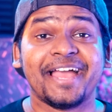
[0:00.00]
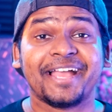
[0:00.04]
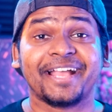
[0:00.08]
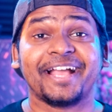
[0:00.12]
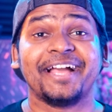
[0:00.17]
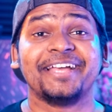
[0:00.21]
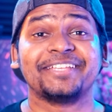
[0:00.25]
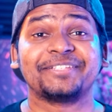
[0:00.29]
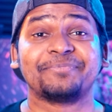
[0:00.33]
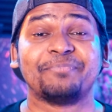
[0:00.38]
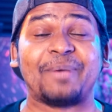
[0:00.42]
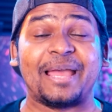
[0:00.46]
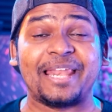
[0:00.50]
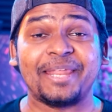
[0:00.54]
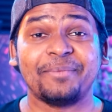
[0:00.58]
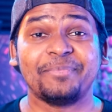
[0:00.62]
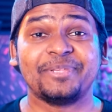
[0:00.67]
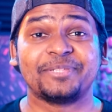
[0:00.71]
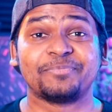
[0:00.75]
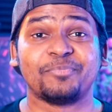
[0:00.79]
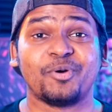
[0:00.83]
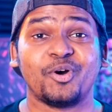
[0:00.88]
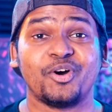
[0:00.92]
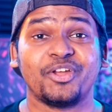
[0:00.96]
Hey guys, my name
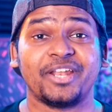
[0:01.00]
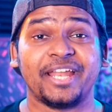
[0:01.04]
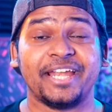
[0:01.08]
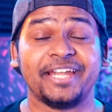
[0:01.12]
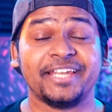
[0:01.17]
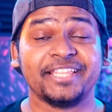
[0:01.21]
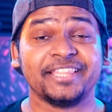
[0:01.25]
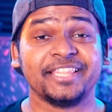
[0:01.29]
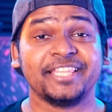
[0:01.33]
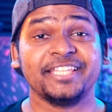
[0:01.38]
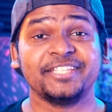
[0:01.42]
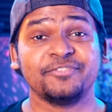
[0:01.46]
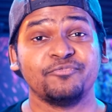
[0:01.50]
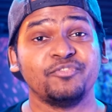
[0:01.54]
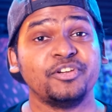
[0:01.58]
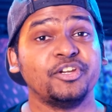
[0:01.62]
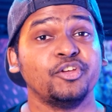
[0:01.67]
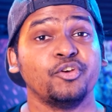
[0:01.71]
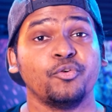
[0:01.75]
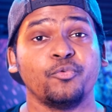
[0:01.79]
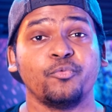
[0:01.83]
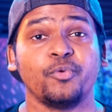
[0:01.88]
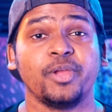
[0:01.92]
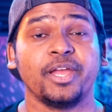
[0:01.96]
is Mohan and in this
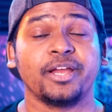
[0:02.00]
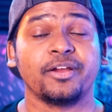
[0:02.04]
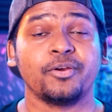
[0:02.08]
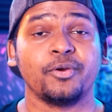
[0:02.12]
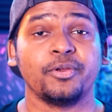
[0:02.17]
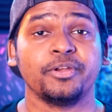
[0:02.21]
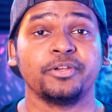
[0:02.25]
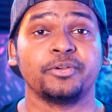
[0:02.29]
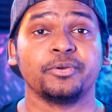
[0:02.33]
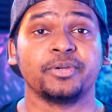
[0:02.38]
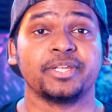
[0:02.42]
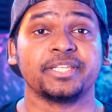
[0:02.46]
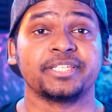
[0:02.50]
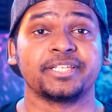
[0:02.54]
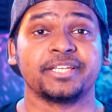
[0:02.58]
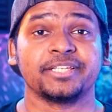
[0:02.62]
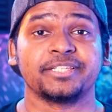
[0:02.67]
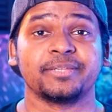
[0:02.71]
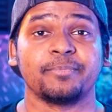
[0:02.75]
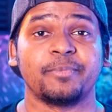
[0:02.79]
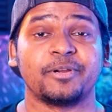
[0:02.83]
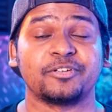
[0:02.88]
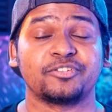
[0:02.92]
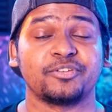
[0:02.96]
video we are going to discuss
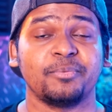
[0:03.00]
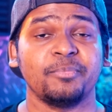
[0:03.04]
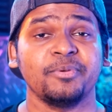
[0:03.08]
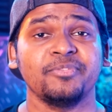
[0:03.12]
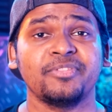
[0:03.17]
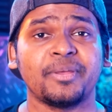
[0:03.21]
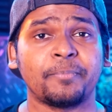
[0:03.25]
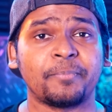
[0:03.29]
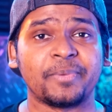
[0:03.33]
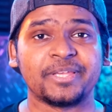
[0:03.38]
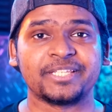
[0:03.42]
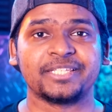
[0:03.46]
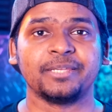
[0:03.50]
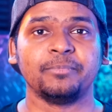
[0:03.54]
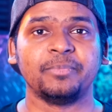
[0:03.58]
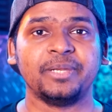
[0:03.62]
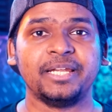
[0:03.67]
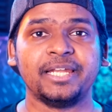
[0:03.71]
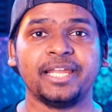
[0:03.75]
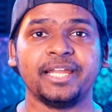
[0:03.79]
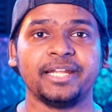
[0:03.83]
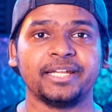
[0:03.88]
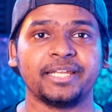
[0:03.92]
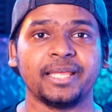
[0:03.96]
about some of the PC
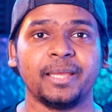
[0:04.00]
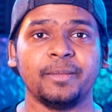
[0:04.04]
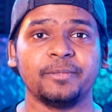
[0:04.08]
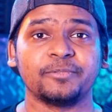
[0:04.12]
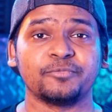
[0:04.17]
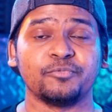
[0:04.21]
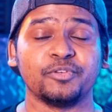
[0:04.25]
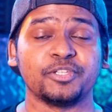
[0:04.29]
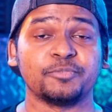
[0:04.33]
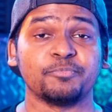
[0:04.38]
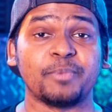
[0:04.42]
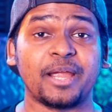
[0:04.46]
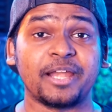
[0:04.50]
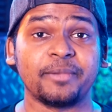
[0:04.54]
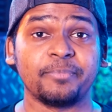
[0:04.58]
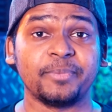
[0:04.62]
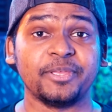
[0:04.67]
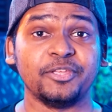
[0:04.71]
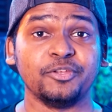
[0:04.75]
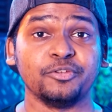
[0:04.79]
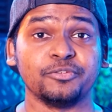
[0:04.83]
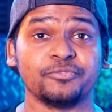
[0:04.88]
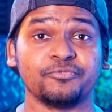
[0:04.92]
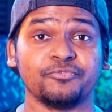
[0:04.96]
building tips which might be
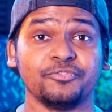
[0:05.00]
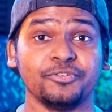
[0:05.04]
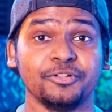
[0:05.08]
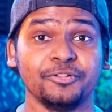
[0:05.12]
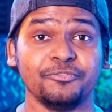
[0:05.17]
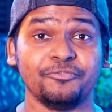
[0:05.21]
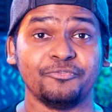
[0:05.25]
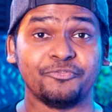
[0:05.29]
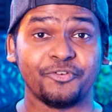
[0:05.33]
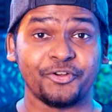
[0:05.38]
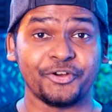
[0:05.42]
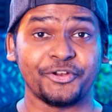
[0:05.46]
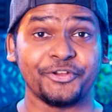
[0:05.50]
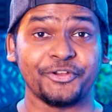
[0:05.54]
useful for